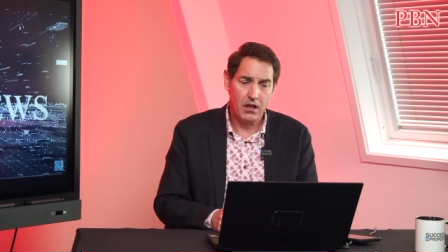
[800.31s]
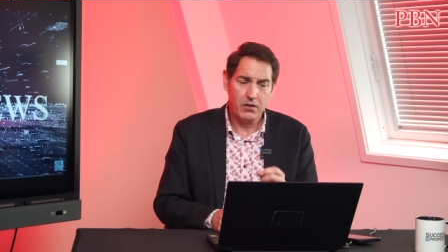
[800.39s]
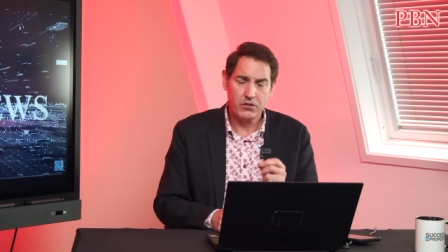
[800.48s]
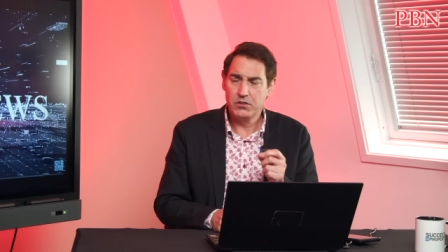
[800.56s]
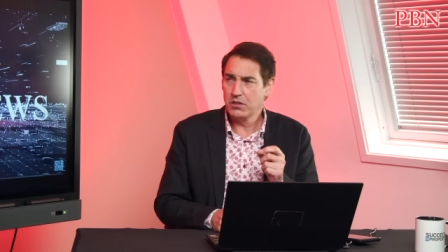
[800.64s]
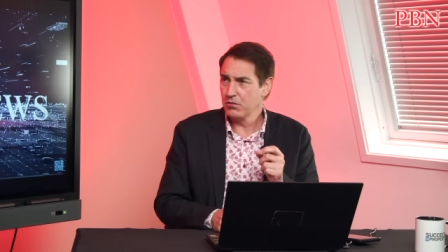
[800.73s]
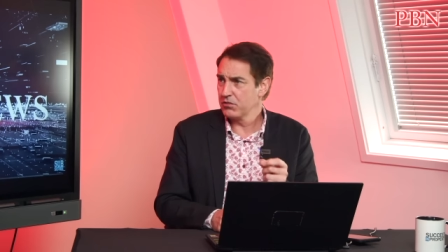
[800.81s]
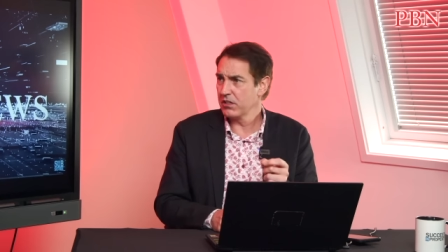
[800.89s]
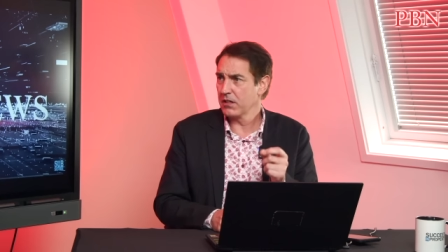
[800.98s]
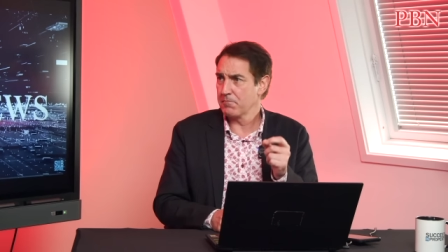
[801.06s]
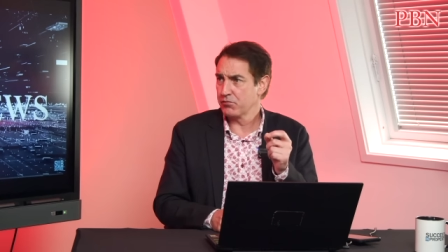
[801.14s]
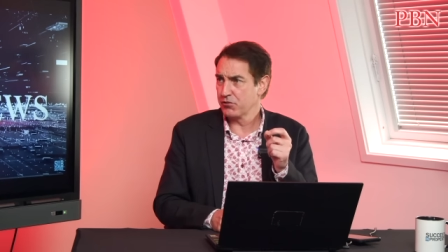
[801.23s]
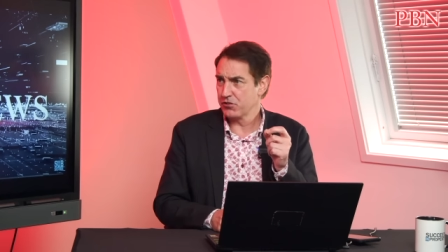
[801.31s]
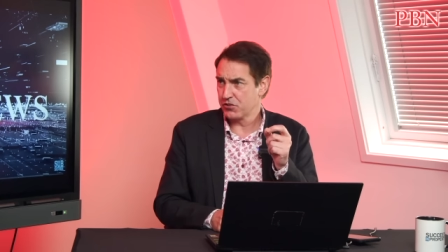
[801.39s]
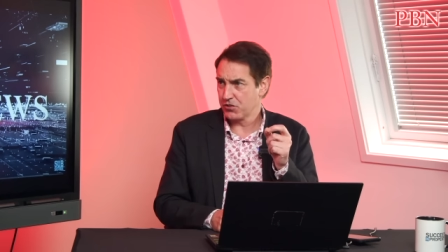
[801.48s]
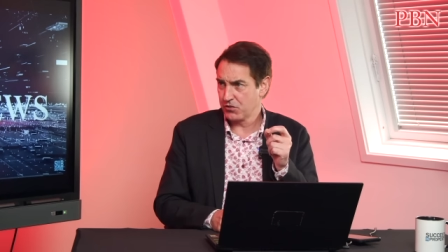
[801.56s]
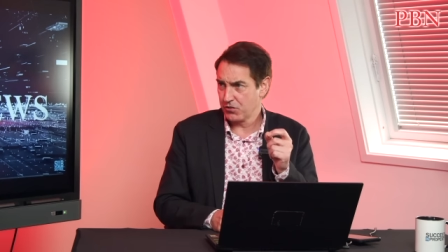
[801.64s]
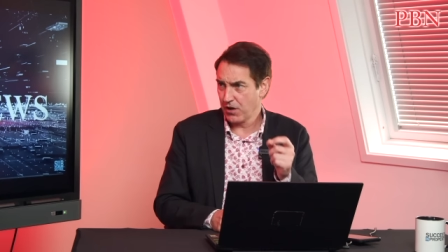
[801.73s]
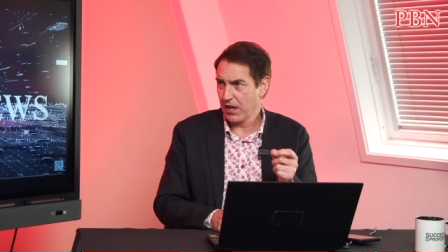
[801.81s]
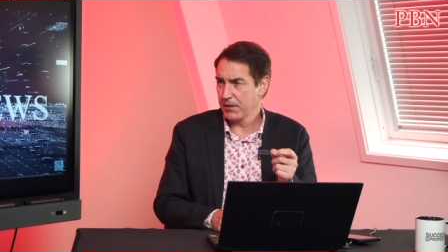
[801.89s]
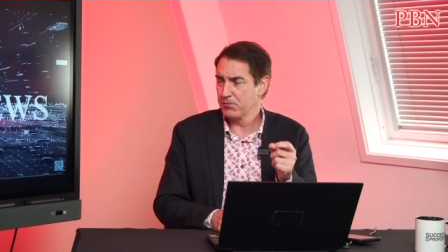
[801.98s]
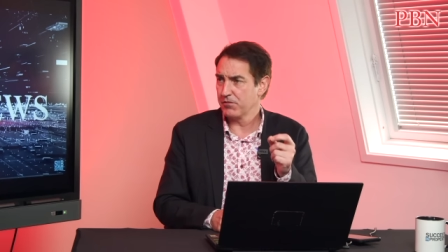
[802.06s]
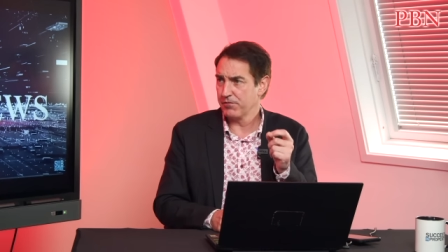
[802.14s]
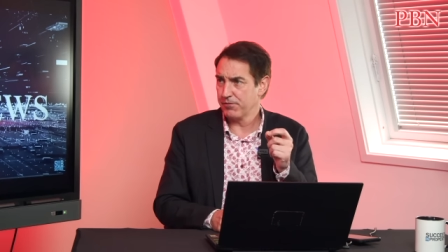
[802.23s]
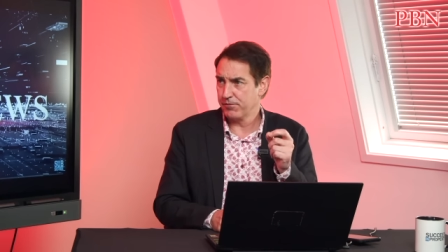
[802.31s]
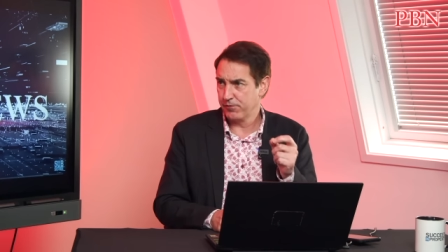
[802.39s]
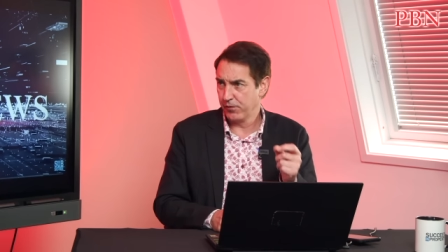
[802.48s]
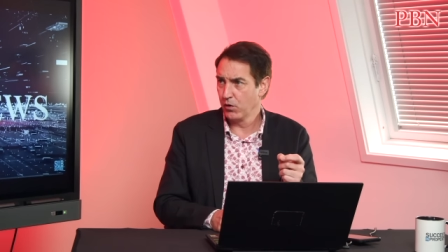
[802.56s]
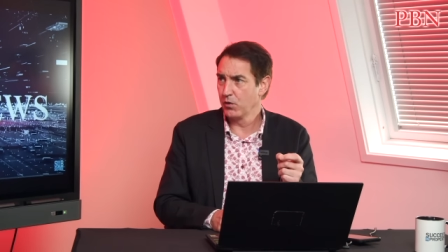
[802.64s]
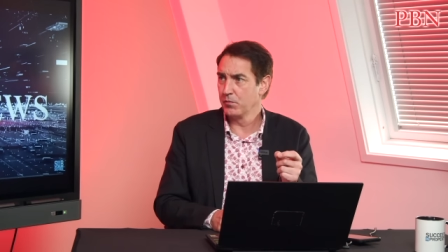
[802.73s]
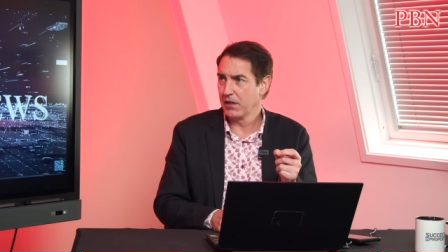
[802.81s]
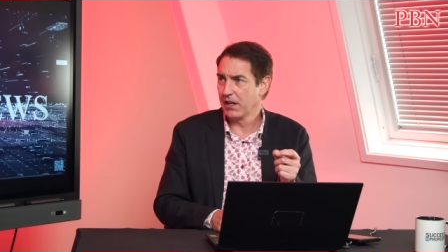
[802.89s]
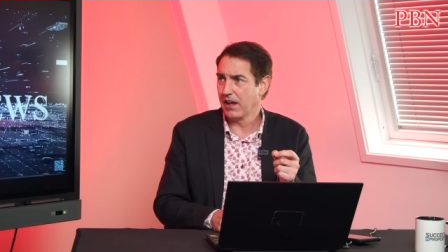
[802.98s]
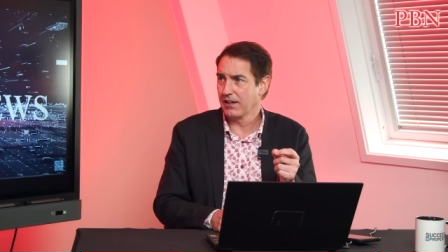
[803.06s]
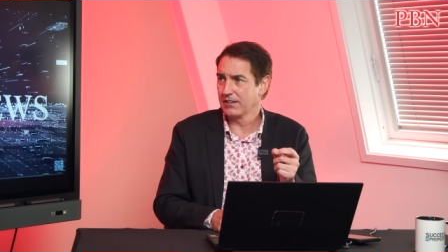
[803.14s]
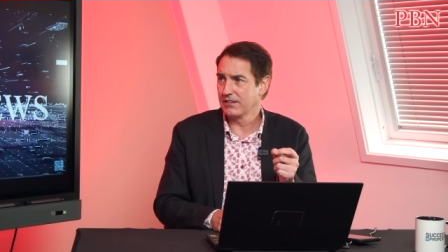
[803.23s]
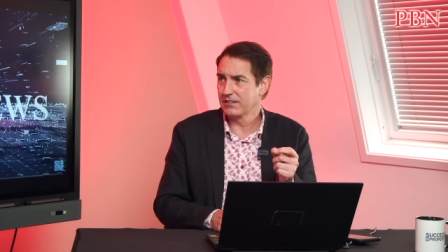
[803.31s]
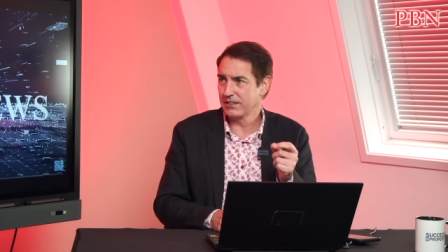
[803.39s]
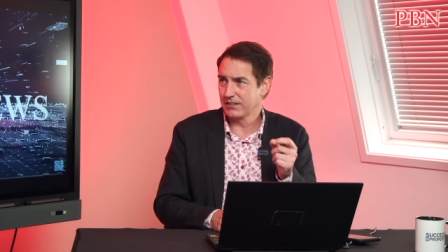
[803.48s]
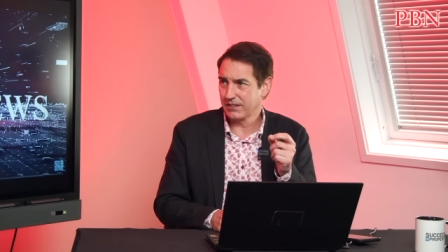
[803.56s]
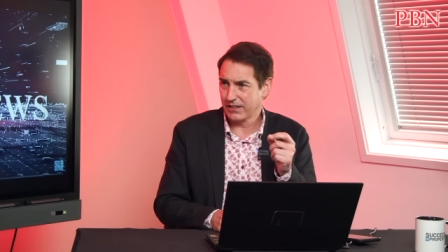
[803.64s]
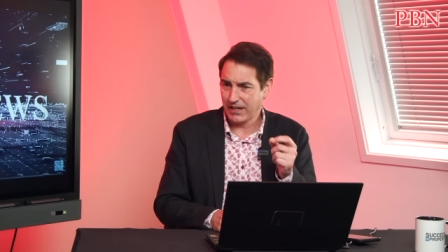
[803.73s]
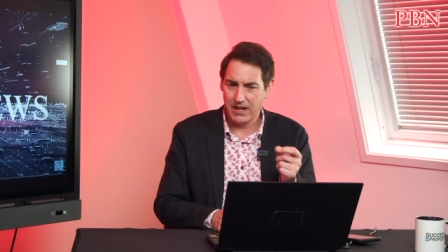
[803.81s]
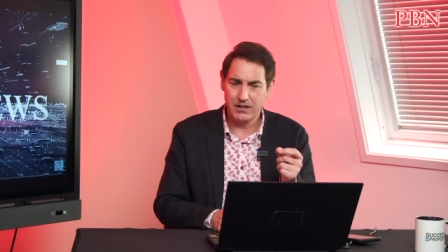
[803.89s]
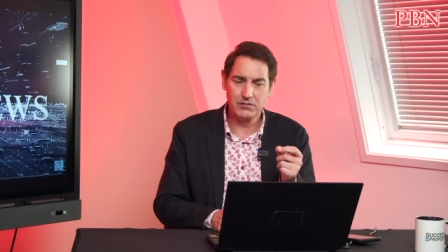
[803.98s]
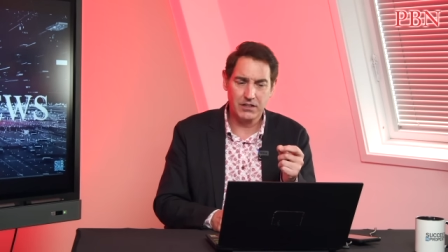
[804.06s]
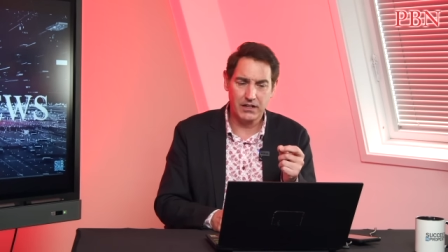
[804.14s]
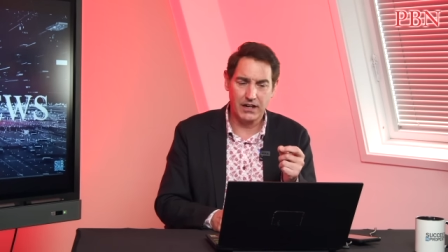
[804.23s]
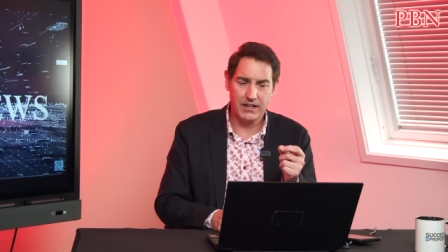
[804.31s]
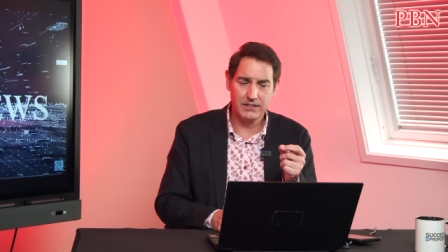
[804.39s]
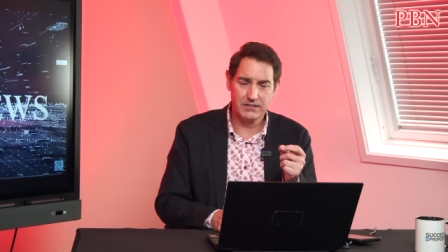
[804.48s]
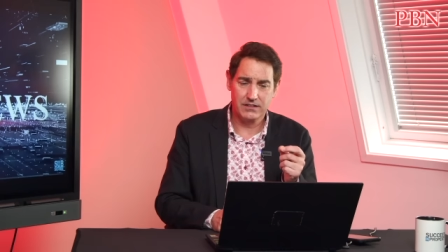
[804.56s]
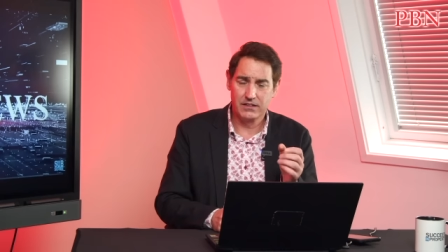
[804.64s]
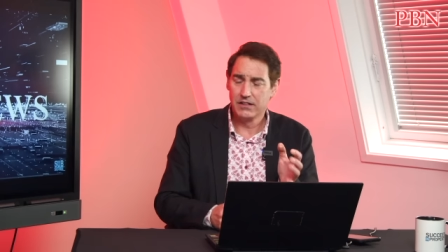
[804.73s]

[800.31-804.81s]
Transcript: using a prescribed formula to calculate